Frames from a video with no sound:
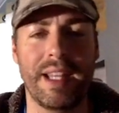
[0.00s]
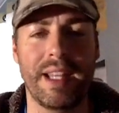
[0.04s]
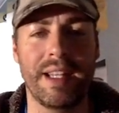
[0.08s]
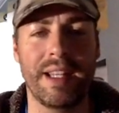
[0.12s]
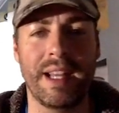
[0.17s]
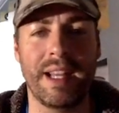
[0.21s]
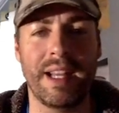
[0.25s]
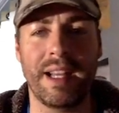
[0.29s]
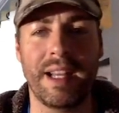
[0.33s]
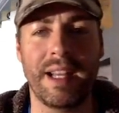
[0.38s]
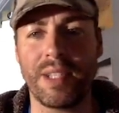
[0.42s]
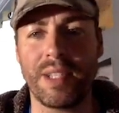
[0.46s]

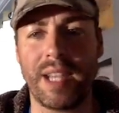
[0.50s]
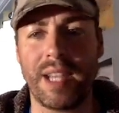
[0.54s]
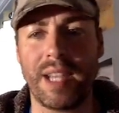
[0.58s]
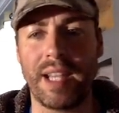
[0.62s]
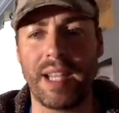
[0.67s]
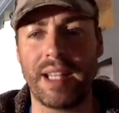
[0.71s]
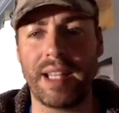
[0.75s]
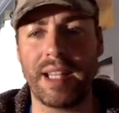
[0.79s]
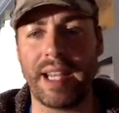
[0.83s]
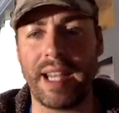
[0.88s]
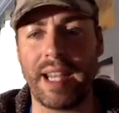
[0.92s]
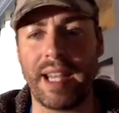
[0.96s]
then,
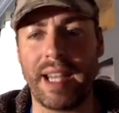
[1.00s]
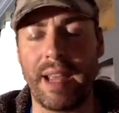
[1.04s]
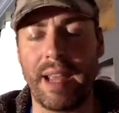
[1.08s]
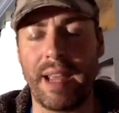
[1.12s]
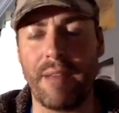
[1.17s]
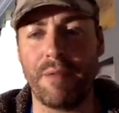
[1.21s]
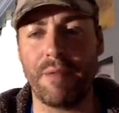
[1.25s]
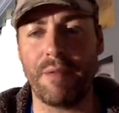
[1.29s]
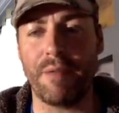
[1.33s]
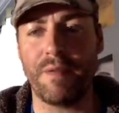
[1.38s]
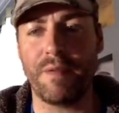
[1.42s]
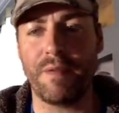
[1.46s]
you know, say
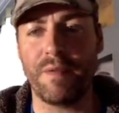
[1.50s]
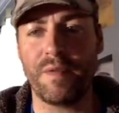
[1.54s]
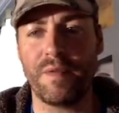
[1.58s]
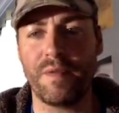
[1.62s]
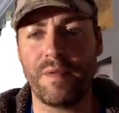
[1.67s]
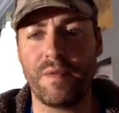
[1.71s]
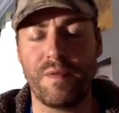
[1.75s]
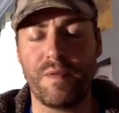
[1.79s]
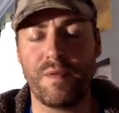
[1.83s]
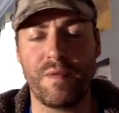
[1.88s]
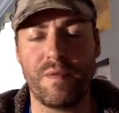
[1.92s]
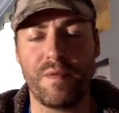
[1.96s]
like
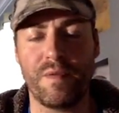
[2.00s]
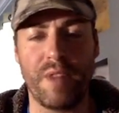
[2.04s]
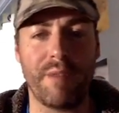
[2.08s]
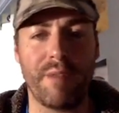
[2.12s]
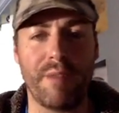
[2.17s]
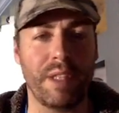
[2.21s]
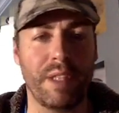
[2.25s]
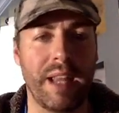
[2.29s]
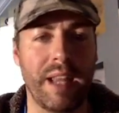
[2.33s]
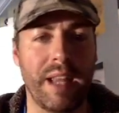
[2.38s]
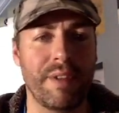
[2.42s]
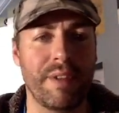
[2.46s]

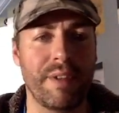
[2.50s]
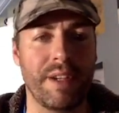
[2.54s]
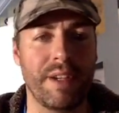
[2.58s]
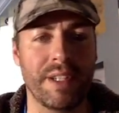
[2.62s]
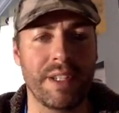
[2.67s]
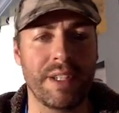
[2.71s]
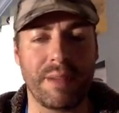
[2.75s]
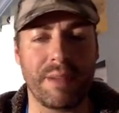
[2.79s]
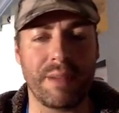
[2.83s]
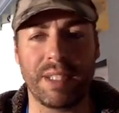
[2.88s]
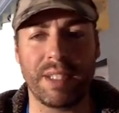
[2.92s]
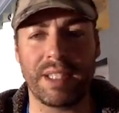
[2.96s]

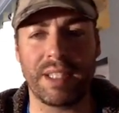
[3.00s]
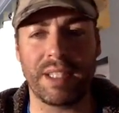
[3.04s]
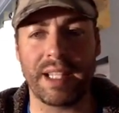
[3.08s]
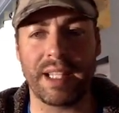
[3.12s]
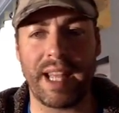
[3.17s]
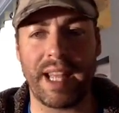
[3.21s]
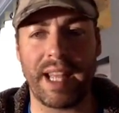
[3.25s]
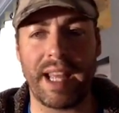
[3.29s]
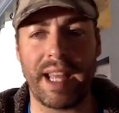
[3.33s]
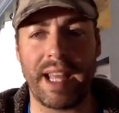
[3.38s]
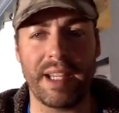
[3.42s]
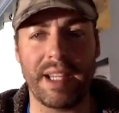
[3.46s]
F11 or something
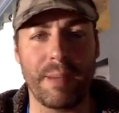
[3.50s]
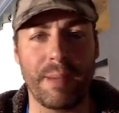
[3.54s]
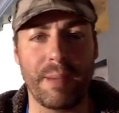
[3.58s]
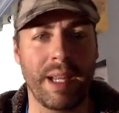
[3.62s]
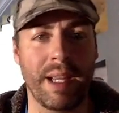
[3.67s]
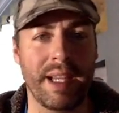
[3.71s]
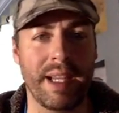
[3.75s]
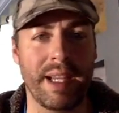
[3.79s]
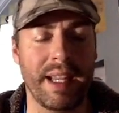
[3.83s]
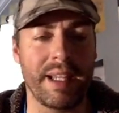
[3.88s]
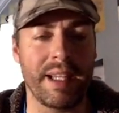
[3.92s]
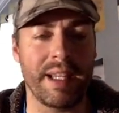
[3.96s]
like that,
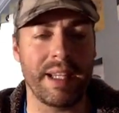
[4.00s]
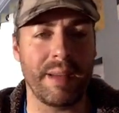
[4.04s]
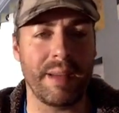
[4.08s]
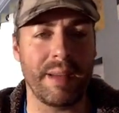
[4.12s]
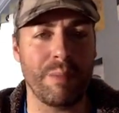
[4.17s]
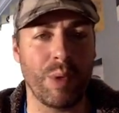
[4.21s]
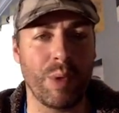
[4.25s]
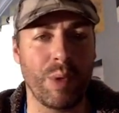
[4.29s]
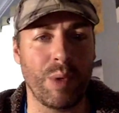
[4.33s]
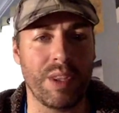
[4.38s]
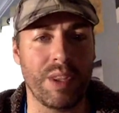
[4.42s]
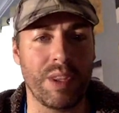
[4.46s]
you might end
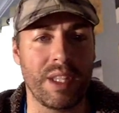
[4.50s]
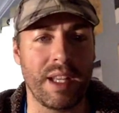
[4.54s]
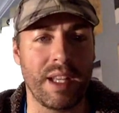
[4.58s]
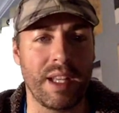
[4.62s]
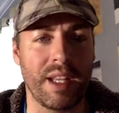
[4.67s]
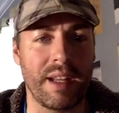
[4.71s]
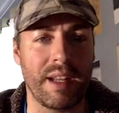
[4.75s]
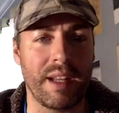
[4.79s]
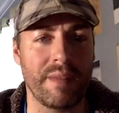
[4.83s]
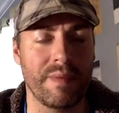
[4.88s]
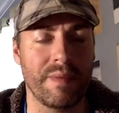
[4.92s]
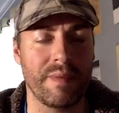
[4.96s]
up with,
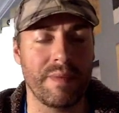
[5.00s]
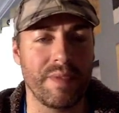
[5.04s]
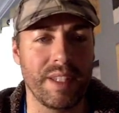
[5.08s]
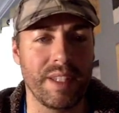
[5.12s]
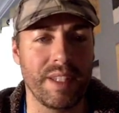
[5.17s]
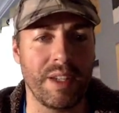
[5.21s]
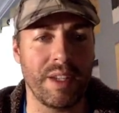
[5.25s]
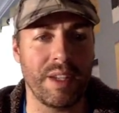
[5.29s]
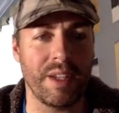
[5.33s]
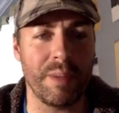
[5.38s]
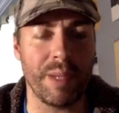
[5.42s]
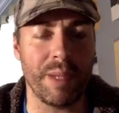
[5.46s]

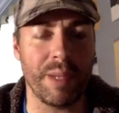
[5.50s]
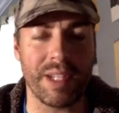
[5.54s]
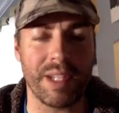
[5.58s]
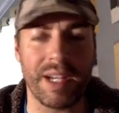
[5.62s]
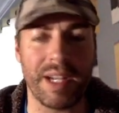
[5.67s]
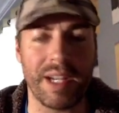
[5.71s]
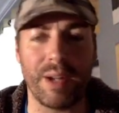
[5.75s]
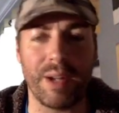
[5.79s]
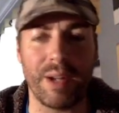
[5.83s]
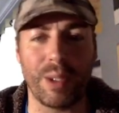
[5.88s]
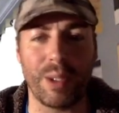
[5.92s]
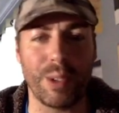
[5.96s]
you know,
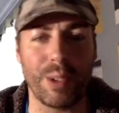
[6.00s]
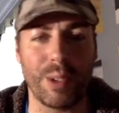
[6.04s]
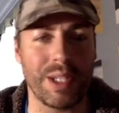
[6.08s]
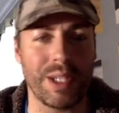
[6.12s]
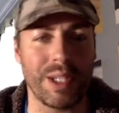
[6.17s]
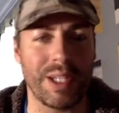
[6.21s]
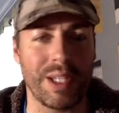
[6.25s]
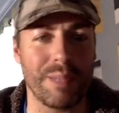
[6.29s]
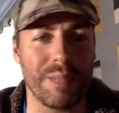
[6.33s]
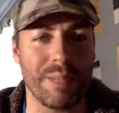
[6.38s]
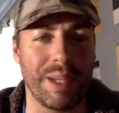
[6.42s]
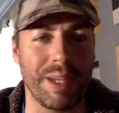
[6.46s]
depends on how
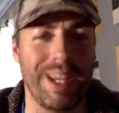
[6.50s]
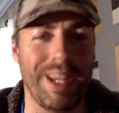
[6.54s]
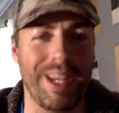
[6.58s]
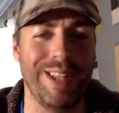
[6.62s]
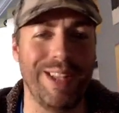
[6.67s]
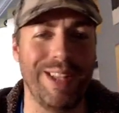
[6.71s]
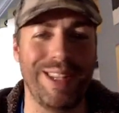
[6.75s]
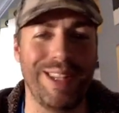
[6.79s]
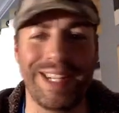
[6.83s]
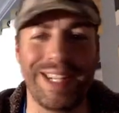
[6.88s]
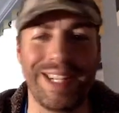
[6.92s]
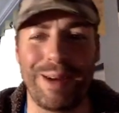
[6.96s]
close it is,
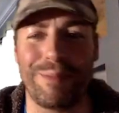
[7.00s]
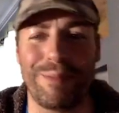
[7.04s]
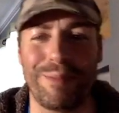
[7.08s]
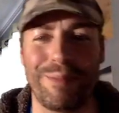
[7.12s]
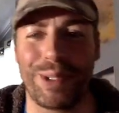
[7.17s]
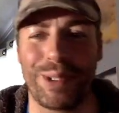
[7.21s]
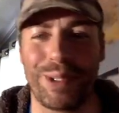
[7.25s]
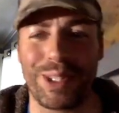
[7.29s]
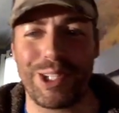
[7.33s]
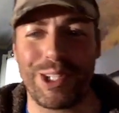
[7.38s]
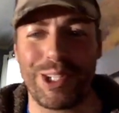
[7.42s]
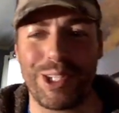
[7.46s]
but you'll end
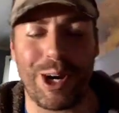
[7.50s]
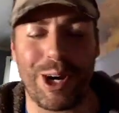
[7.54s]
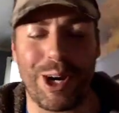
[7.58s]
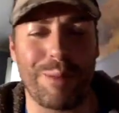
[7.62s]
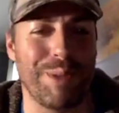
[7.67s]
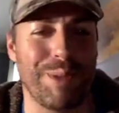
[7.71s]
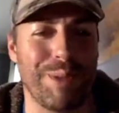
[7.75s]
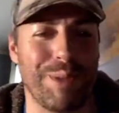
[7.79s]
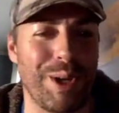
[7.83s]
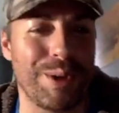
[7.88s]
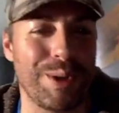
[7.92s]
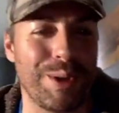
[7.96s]
up with a
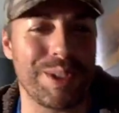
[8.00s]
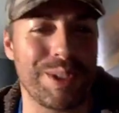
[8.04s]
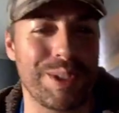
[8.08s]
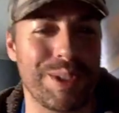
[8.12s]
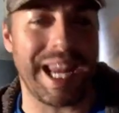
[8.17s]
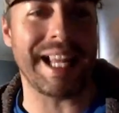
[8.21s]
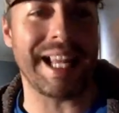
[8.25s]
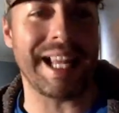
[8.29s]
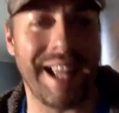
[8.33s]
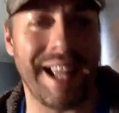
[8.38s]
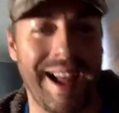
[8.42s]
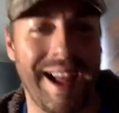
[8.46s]
sharp
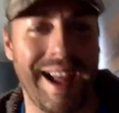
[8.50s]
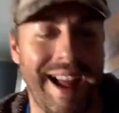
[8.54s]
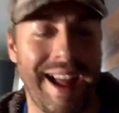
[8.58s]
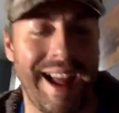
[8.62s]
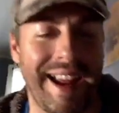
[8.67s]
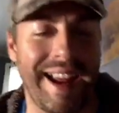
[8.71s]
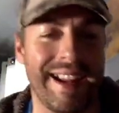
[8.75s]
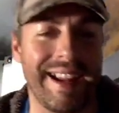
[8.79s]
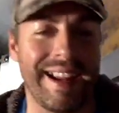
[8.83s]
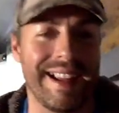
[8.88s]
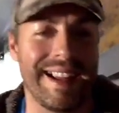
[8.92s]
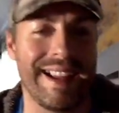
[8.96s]
nose and
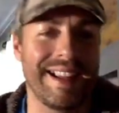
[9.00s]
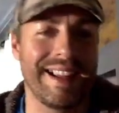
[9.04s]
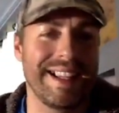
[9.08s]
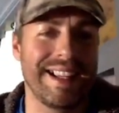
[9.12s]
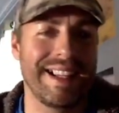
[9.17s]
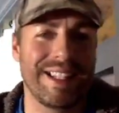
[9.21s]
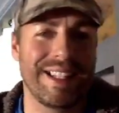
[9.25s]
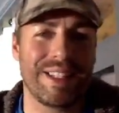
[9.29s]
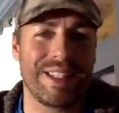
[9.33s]
eye.